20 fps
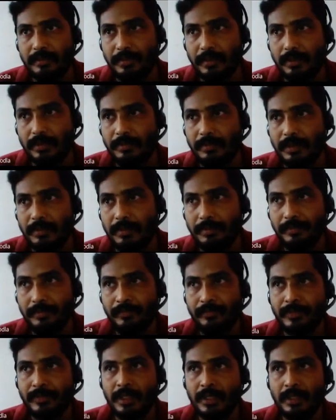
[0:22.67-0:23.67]
problem
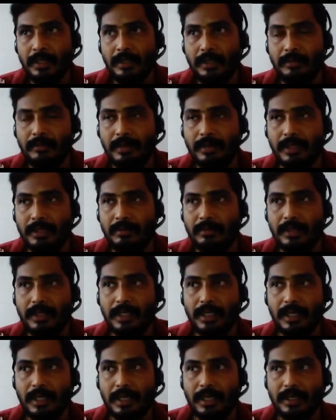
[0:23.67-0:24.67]
where you
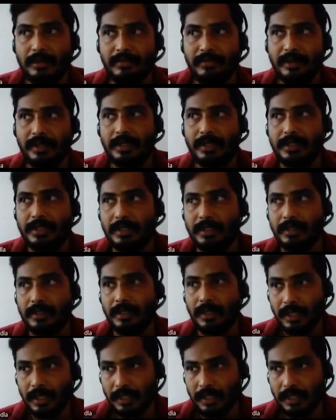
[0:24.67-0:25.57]
need a clarification.